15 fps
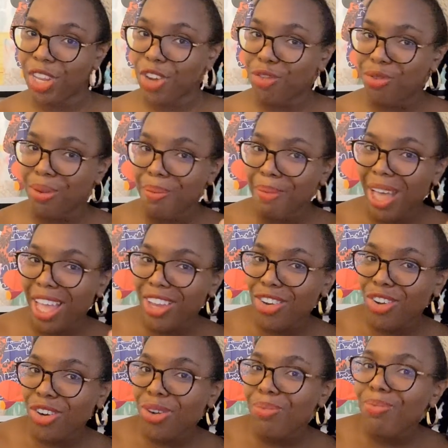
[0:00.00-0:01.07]

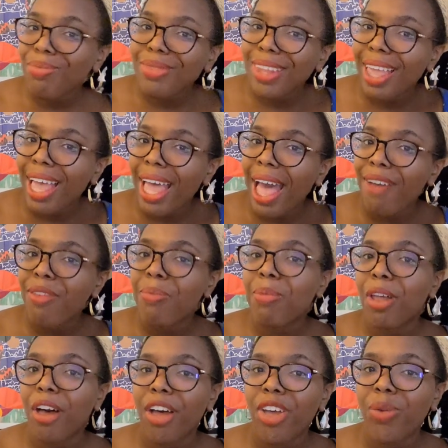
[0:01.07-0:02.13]
Reminder, I have a
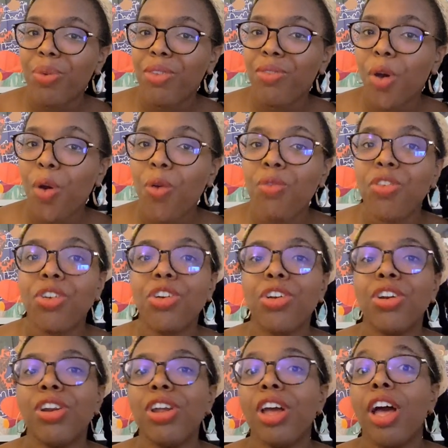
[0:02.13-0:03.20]
blog with
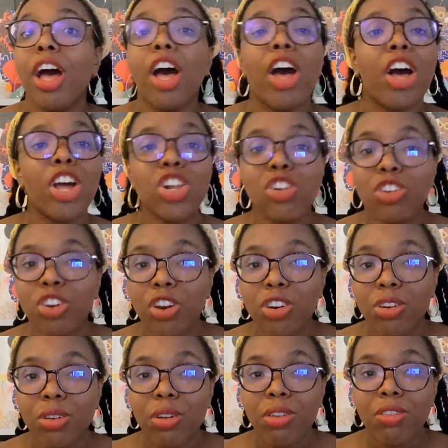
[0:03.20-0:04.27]
over 100
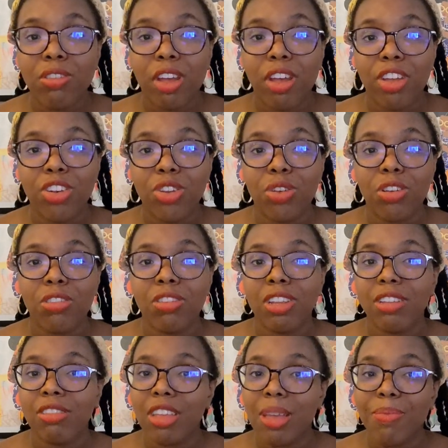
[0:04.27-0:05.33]
articles on New York City
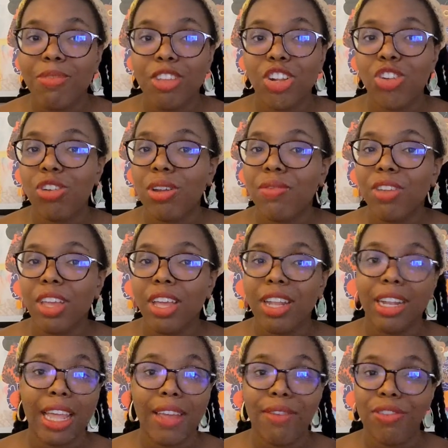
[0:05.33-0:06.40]
tips and trivia and
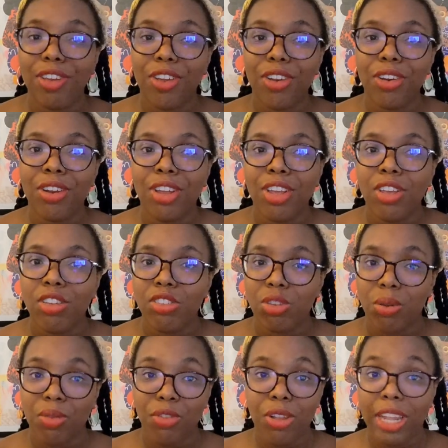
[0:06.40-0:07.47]
life here. So
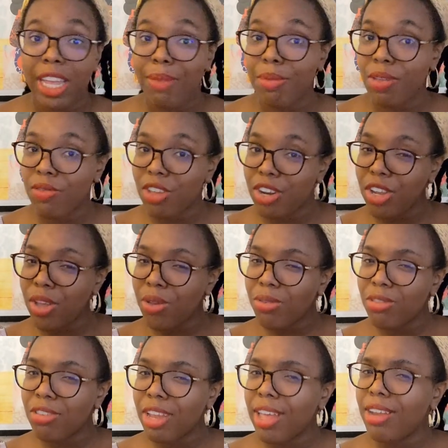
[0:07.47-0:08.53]
if you like my
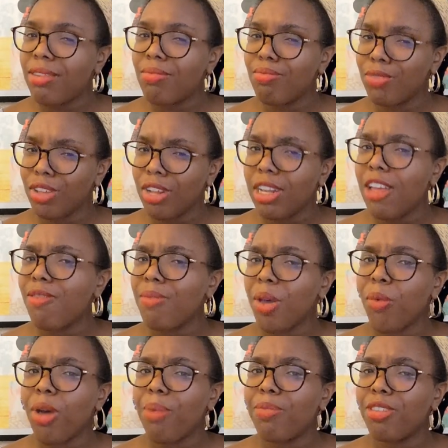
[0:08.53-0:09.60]
videos, then you'll love my
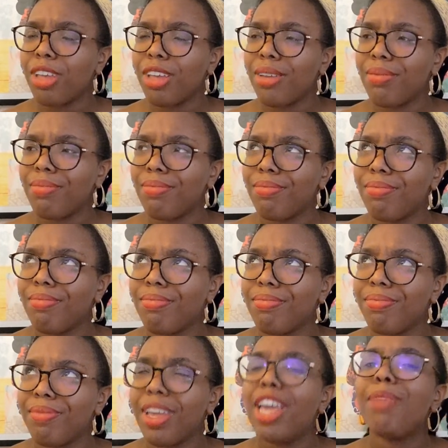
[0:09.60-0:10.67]
website
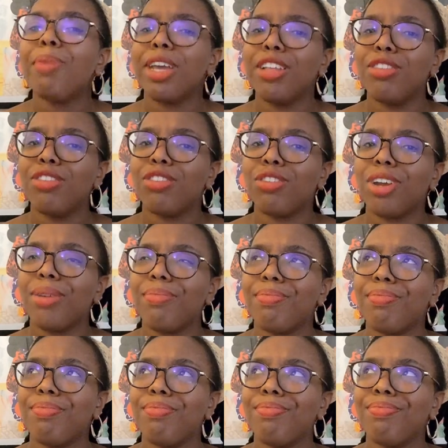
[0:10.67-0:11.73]
and my Instagram
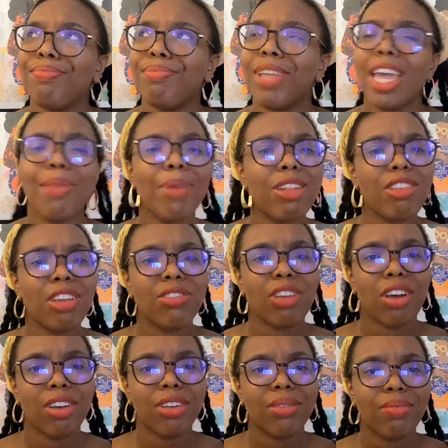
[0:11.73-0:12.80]
and my
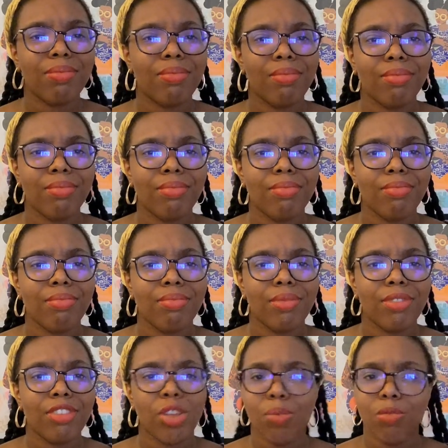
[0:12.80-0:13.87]
TikTok.
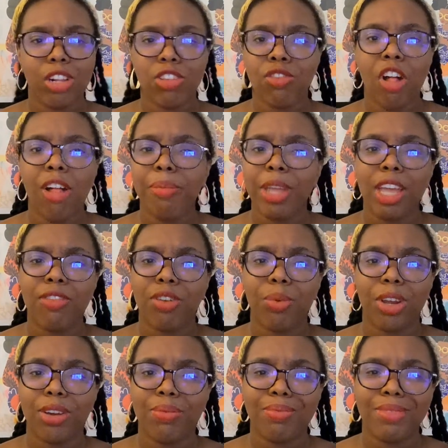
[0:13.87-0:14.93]
So just follow me everywhere.